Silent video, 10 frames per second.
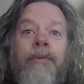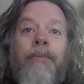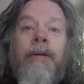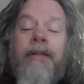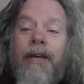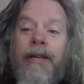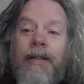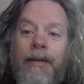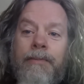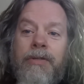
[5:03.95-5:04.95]
will be
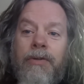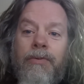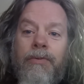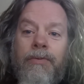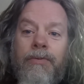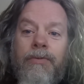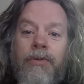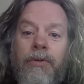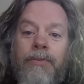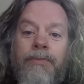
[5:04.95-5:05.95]
taking them soon
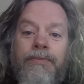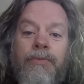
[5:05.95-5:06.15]
too.